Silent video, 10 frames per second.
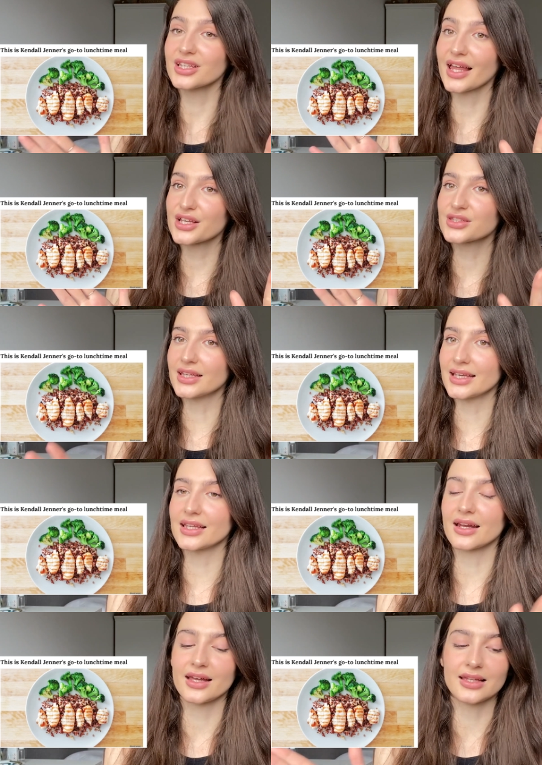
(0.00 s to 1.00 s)
she likes to
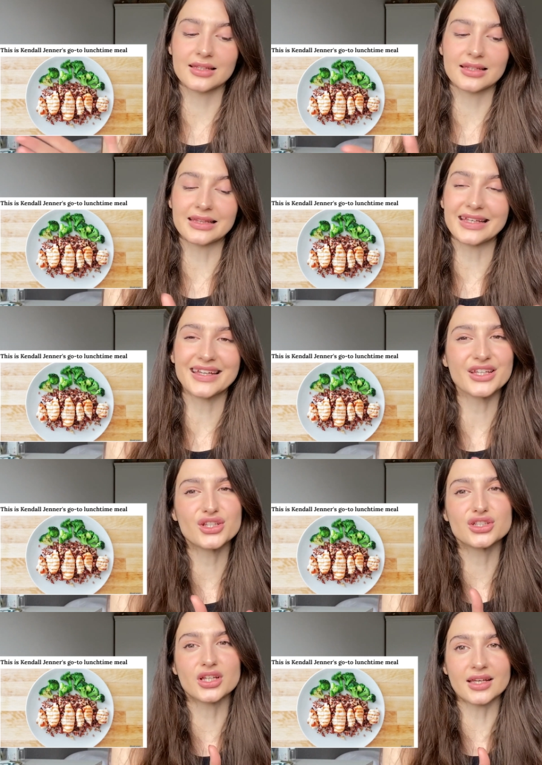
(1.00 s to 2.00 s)
eat lean
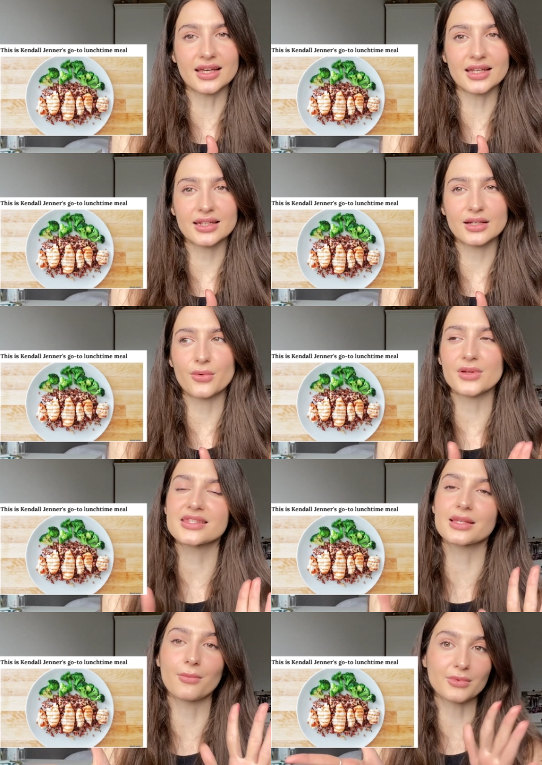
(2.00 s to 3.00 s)
chicken with
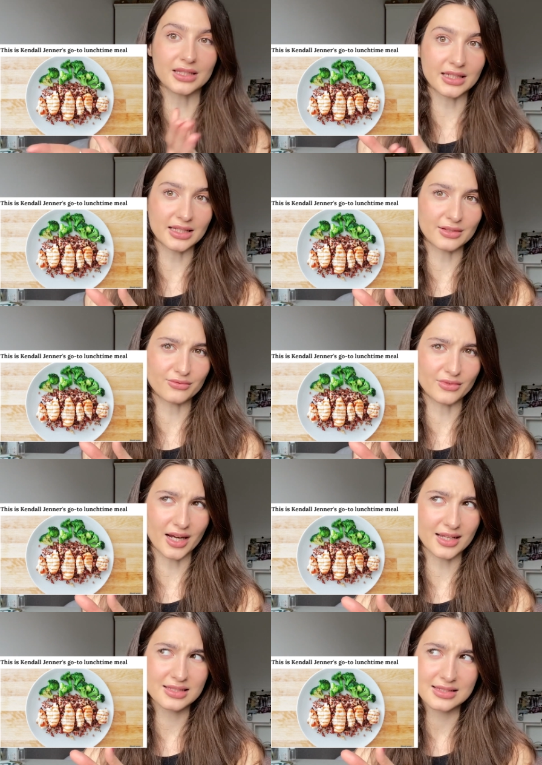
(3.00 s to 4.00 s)
some lean
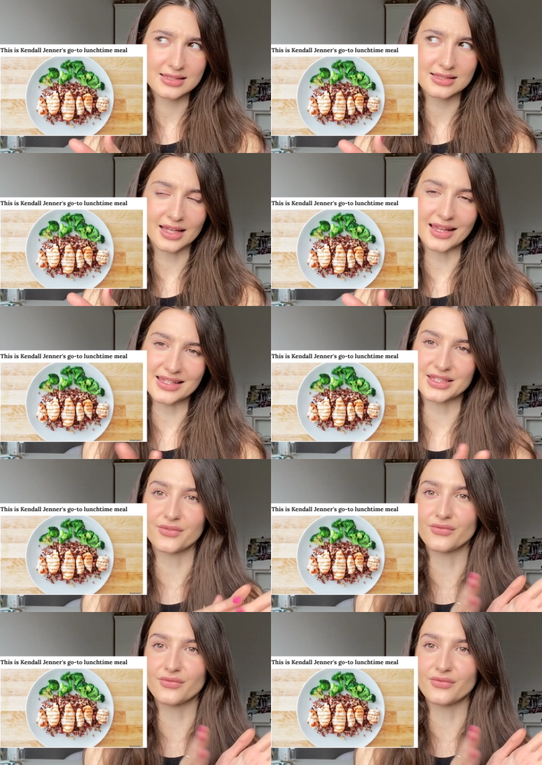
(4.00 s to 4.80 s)
rice and some